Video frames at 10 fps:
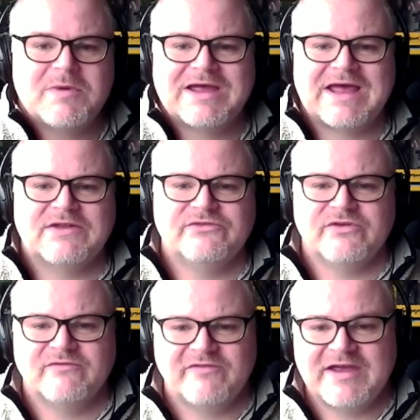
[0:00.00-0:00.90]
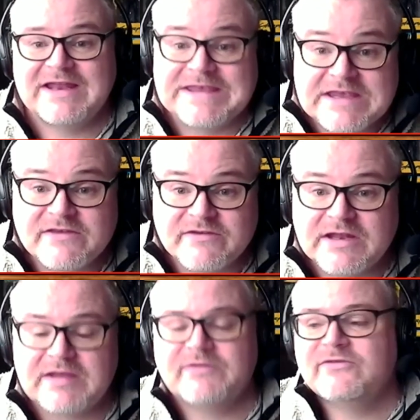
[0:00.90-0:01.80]
my hands on fairly
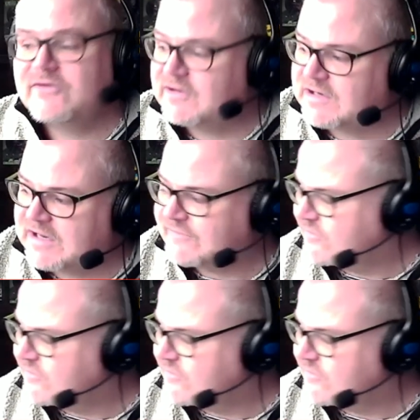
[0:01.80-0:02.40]
easily certainly